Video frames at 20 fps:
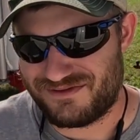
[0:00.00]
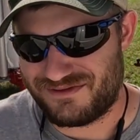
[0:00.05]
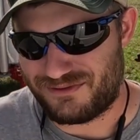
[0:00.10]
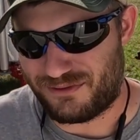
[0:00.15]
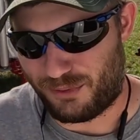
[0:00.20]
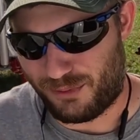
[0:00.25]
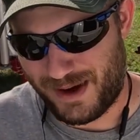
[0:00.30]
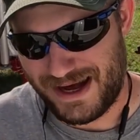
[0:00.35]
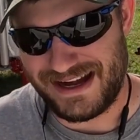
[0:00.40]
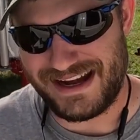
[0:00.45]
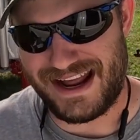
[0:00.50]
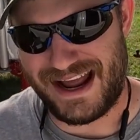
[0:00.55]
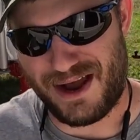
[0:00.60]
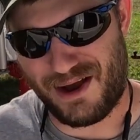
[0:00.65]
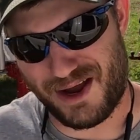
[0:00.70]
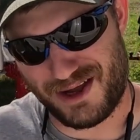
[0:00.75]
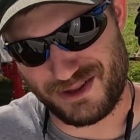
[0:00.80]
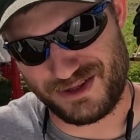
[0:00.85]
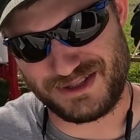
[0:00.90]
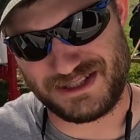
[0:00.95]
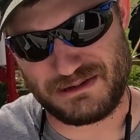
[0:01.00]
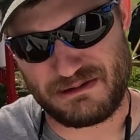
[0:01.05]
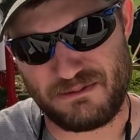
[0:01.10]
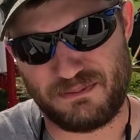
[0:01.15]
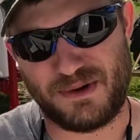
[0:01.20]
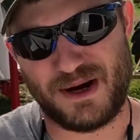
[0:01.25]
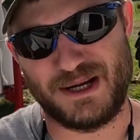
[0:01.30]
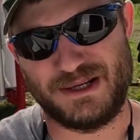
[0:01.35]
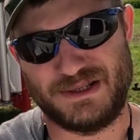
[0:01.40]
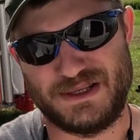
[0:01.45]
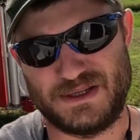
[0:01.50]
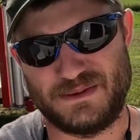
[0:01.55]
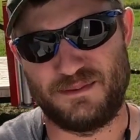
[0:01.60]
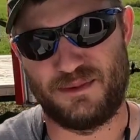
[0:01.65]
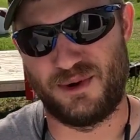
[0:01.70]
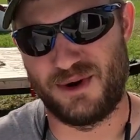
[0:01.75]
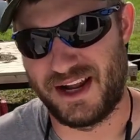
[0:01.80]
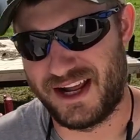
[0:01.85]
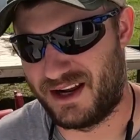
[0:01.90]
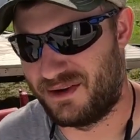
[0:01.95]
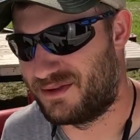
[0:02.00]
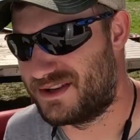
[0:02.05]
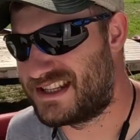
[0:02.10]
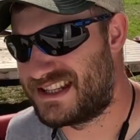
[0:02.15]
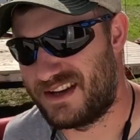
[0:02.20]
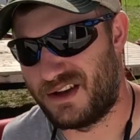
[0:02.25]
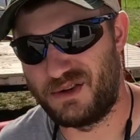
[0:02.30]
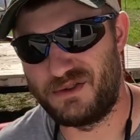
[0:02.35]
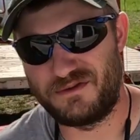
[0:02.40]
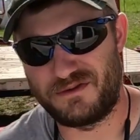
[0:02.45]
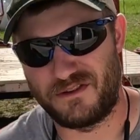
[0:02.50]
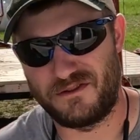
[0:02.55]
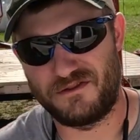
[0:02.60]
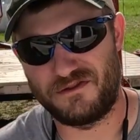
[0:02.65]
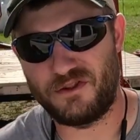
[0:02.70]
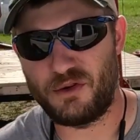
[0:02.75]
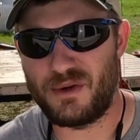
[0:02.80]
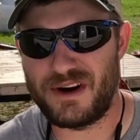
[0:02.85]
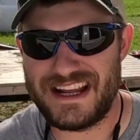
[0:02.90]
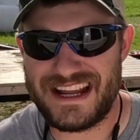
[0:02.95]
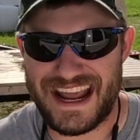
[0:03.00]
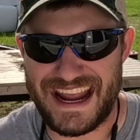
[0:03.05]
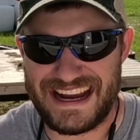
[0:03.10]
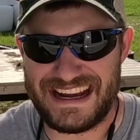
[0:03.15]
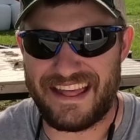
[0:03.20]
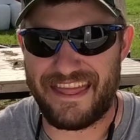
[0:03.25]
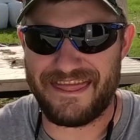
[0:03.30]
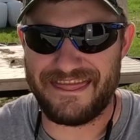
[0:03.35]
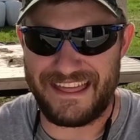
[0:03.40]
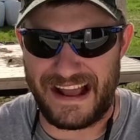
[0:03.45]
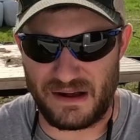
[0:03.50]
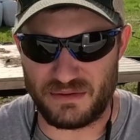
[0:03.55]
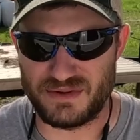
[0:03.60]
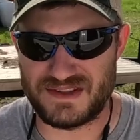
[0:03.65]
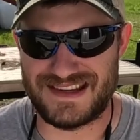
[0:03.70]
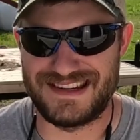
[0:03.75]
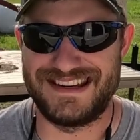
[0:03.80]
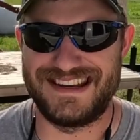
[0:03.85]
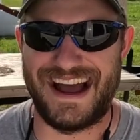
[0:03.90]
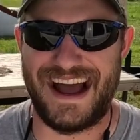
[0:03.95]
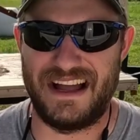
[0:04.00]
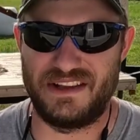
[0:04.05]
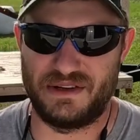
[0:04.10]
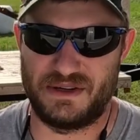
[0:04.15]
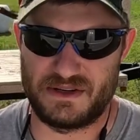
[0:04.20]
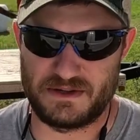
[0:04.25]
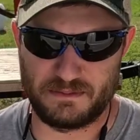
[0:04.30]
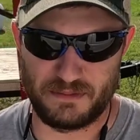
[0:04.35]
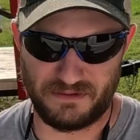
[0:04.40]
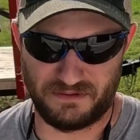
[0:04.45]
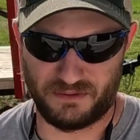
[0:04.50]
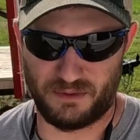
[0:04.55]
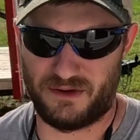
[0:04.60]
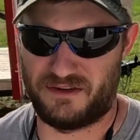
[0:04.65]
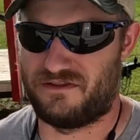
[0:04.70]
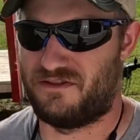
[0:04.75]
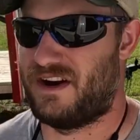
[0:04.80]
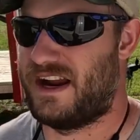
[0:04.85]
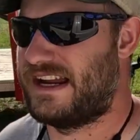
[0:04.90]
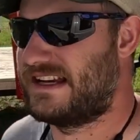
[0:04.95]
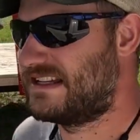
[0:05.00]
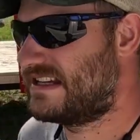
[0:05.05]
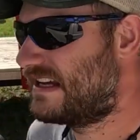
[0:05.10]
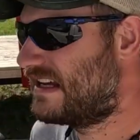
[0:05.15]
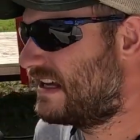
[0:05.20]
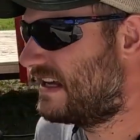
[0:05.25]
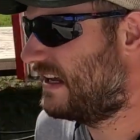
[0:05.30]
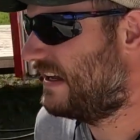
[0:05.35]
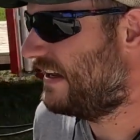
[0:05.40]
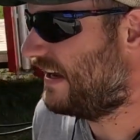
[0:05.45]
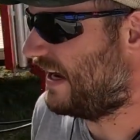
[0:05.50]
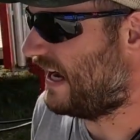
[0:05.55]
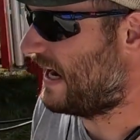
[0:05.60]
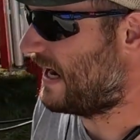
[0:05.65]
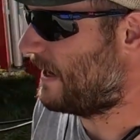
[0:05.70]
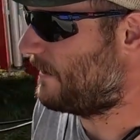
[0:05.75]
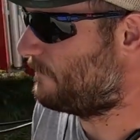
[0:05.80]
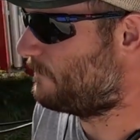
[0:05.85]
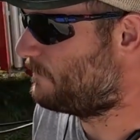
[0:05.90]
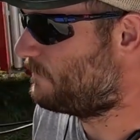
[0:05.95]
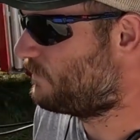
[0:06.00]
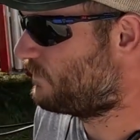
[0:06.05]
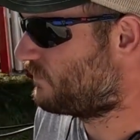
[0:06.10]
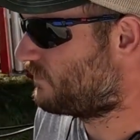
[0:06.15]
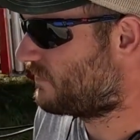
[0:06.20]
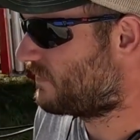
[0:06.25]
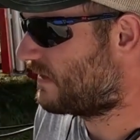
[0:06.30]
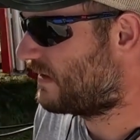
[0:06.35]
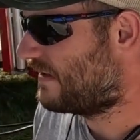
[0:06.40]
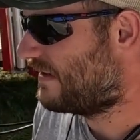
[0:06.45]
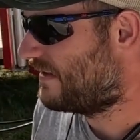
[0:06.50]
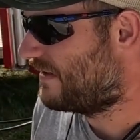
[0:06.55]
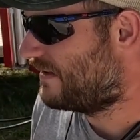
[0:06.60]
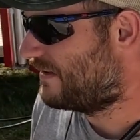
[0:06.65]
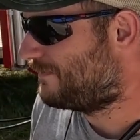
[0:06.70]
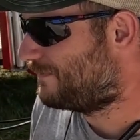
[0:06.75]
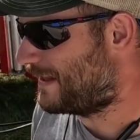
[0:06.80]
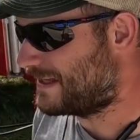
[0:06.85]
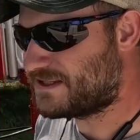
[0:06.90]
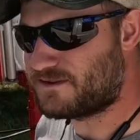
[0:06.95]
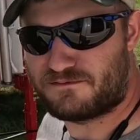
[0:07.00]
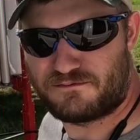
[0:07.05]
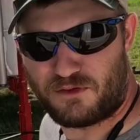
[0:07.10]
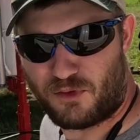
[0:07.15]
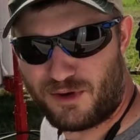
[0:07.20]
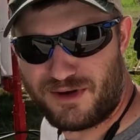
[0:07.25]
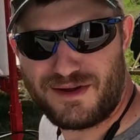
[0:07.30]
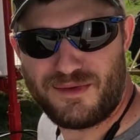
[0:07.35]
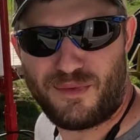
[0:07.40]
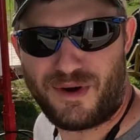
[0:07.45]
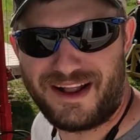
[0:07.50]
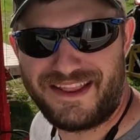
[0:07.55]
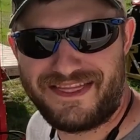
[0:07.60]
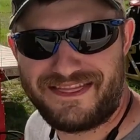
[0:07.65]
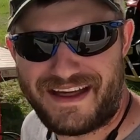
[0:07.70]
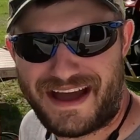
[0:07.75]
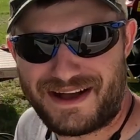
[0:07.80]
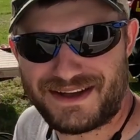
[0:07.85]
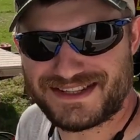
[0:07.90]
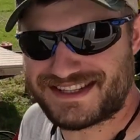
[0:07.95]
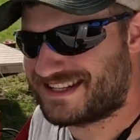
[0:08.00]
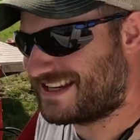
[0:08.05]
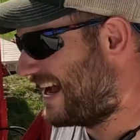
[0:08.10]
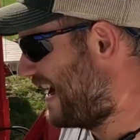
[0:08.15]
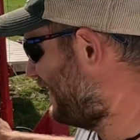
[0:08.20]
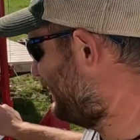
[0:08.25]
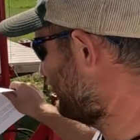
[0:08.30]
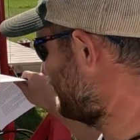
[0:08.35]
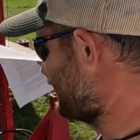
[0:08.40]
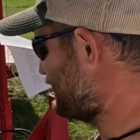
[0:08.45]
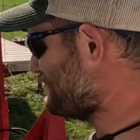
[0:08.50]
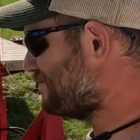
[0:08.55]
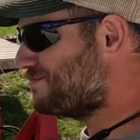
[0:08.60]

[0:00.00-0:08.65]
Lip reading: right now, I looked at the price this morning, was selling for $48,000 before freight. That's $41,000